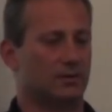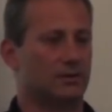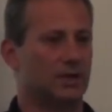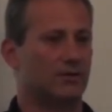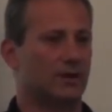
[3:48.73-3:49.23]

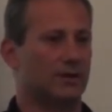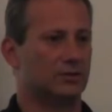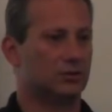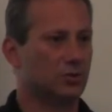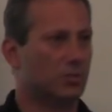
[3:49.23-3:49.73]

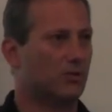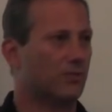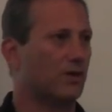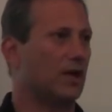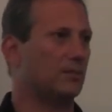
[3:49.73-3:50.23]
generate super
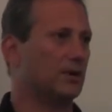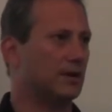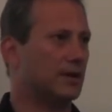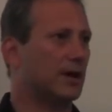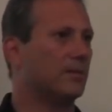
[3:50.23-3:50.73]
frame and
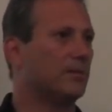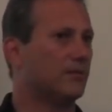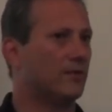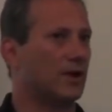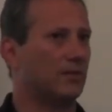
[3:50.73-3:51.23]
then hyper
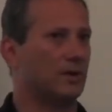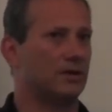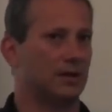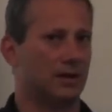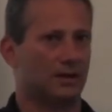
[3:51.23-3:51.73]
frame
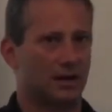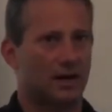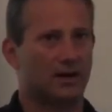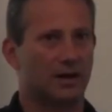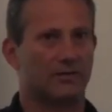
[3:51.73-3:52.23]
and
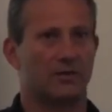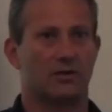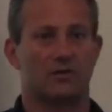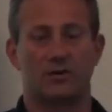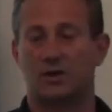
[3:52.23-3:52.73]
higher level
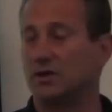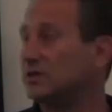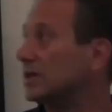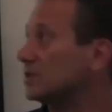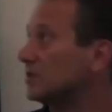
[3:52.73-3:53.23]
of
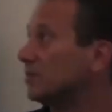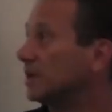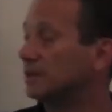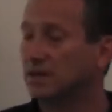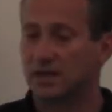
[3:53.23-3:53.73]
organization.
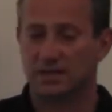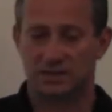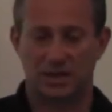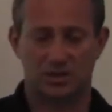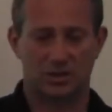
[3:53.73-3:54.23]
But
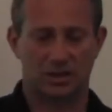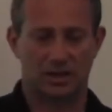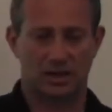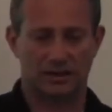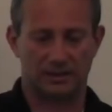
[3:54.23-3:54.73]

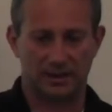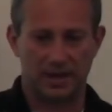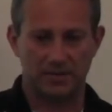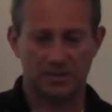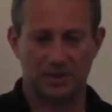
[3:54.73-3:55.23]
essentially at the
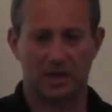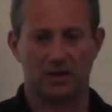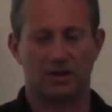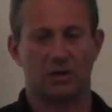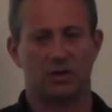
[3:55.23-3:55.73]
time
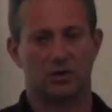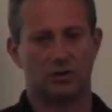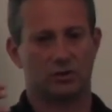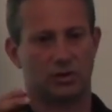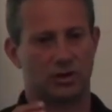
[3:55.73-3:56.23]
scale,
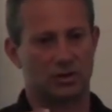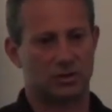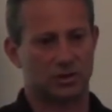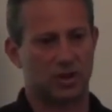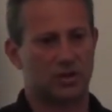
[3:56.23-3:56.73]
you're talking
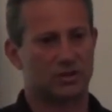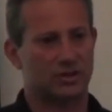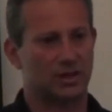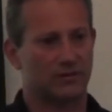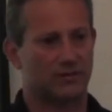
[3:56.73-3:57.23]
slots
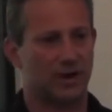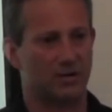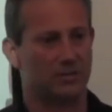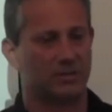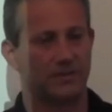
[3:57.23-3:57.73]
and
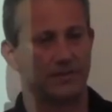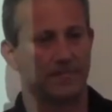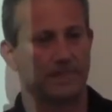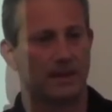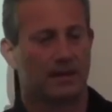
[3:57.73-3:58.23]
frames.
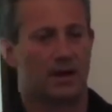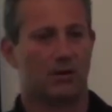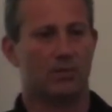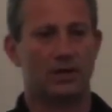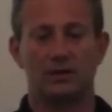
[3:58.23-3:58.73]

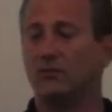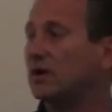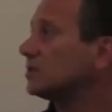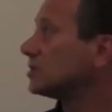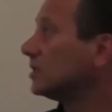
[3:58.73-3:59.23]
Now, within
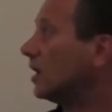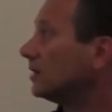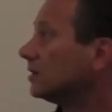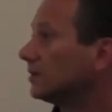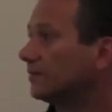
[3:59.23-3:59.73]
one slot,